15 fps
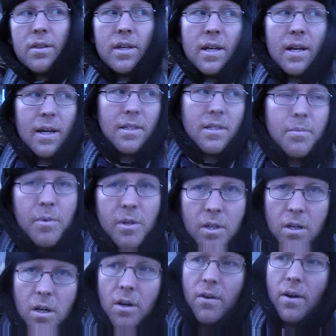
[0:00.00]
The Anatomy of the
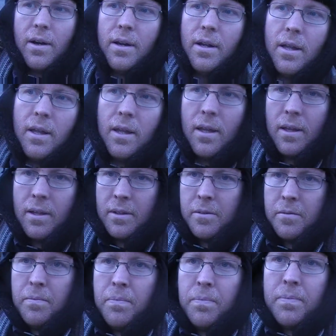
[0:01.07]
Quran.
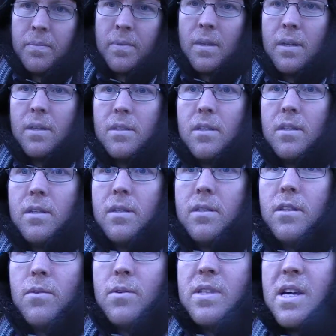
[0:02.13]
Amen. Uh,
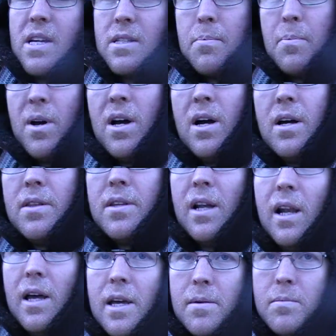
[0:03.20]
so it takes apart the
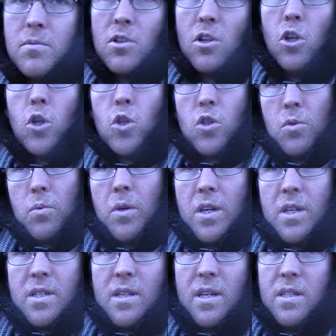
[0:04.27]
claims and looks at what it
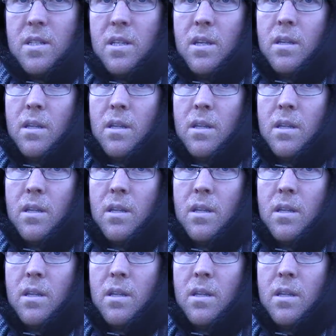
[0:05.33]
says.